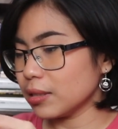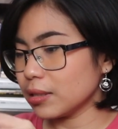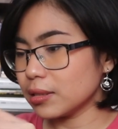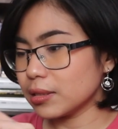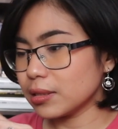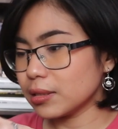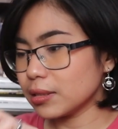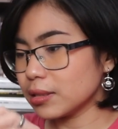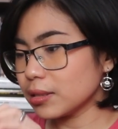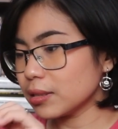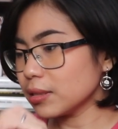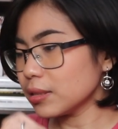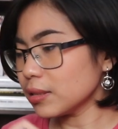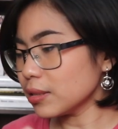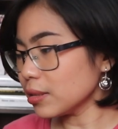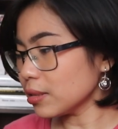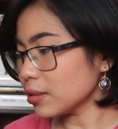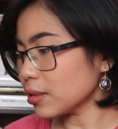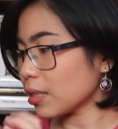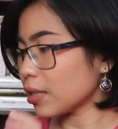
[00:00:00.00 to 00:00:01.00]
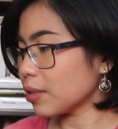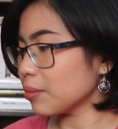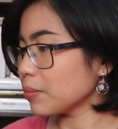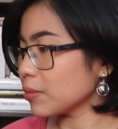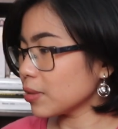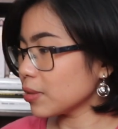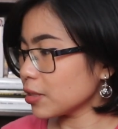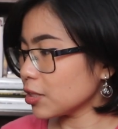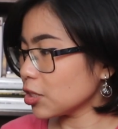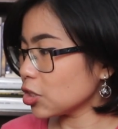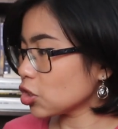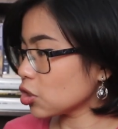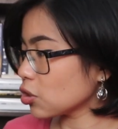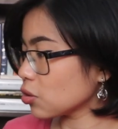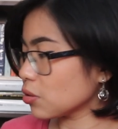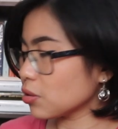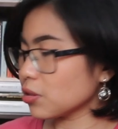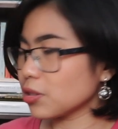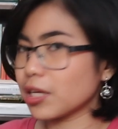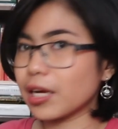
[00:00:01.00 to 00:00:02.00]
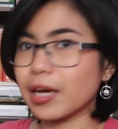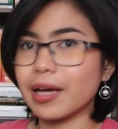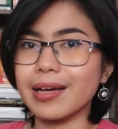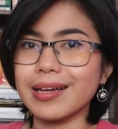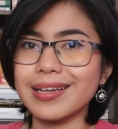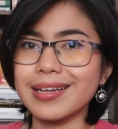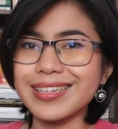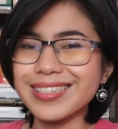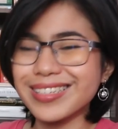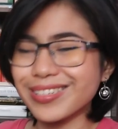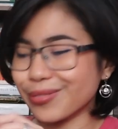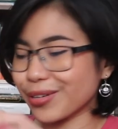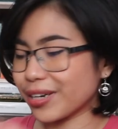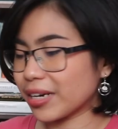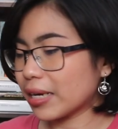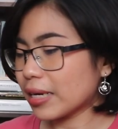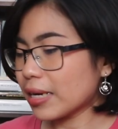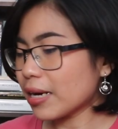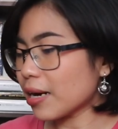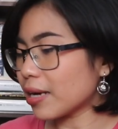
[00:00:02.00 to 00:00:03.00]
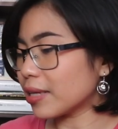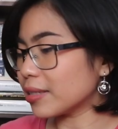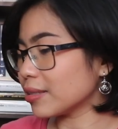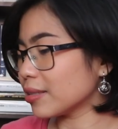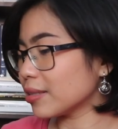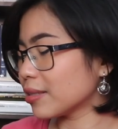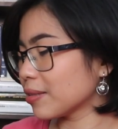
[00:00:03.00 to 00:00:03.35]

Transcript: And I'm going to show you guys what I got.